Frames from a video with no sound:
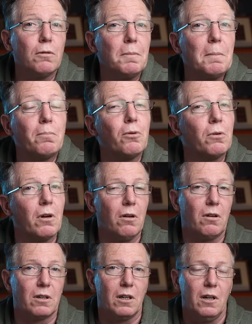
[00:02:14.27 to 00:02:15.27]
would be brought
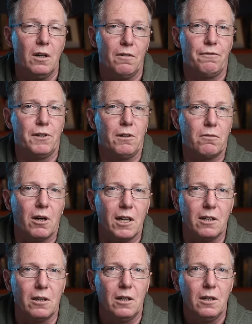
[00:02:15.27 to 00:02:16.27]
along for the
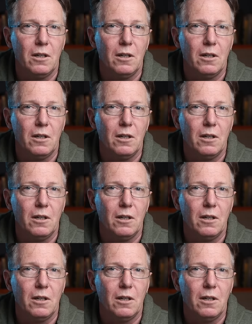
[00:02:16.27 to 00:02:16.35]
ride.